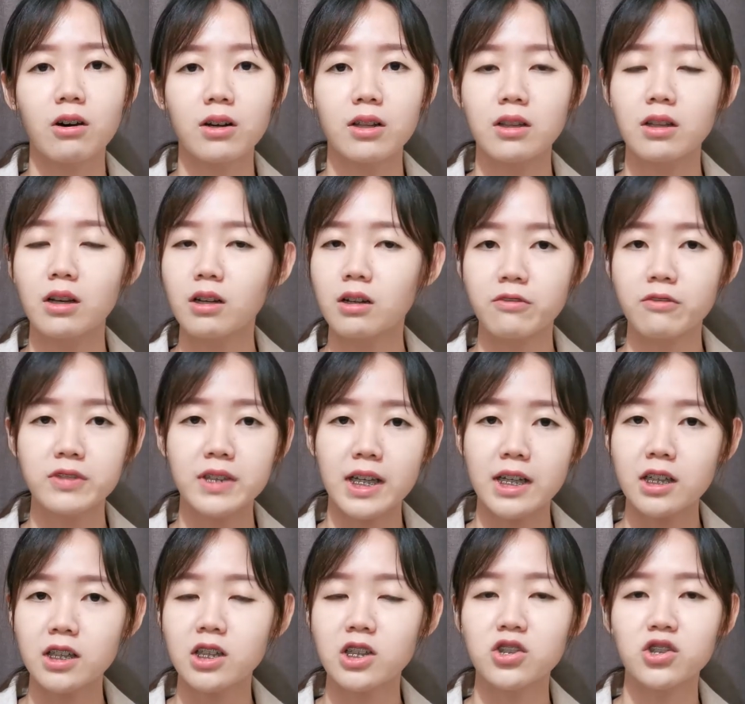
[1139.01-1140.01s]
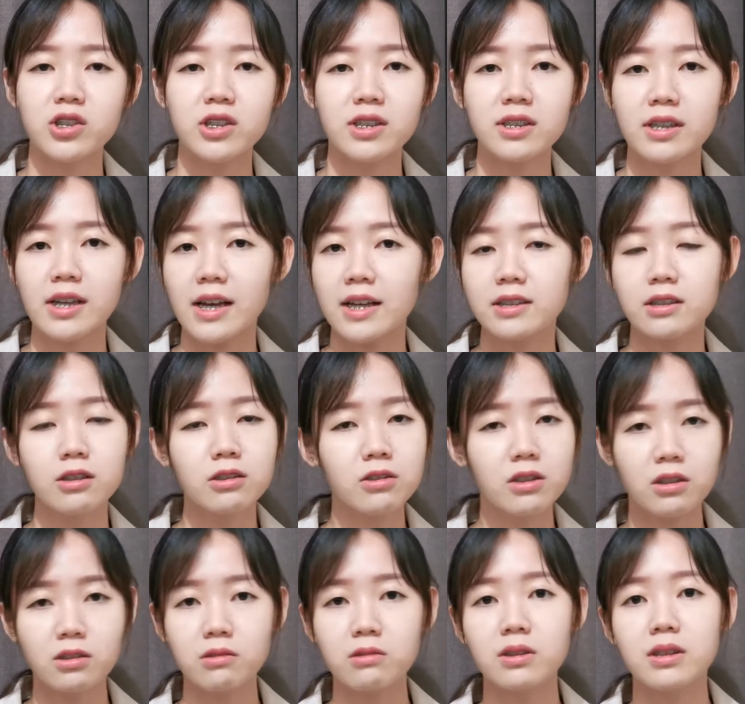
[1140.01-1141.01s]
a lot of psychologists has looked
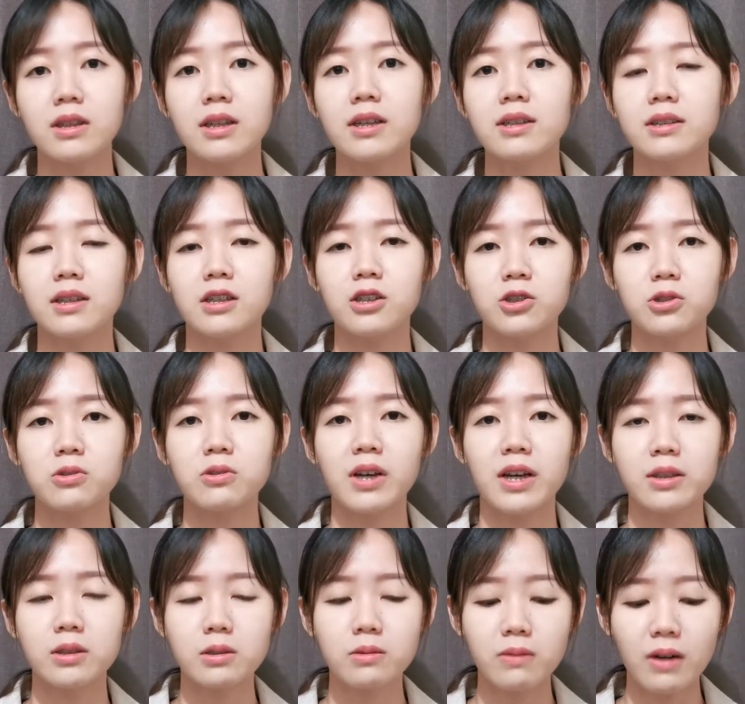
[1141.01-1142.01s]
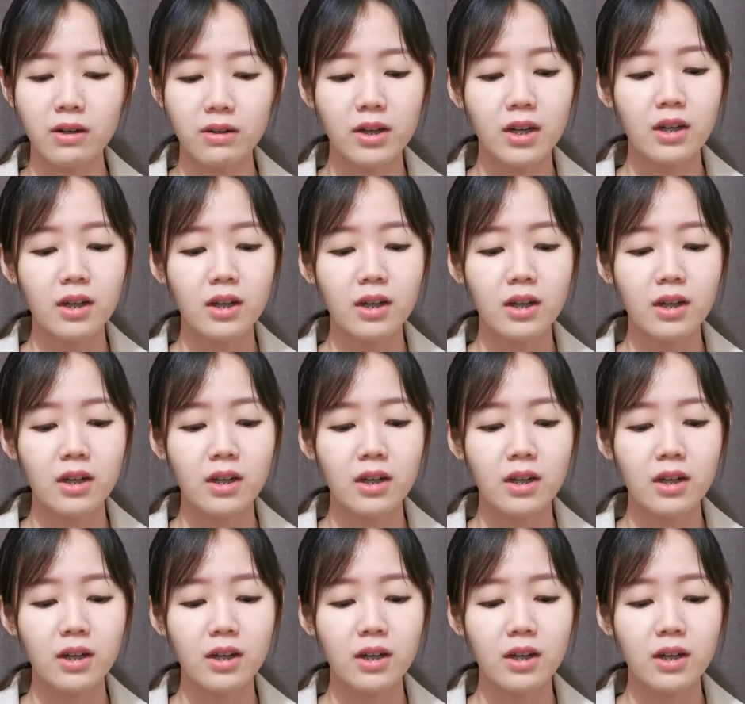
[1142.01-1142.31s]
into this issue as well.